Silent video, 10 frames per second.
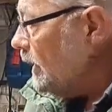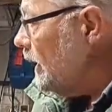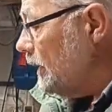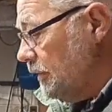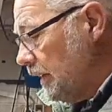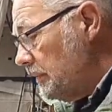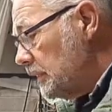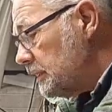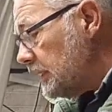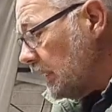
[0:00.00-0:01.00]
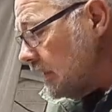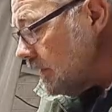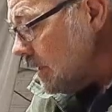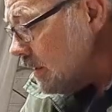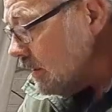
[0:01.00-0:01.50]
Anything will stick in
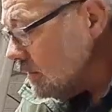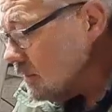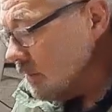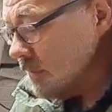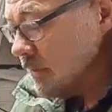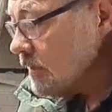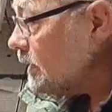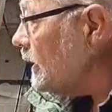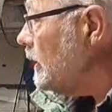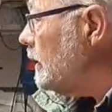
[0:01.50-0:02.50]
there so it doesn't get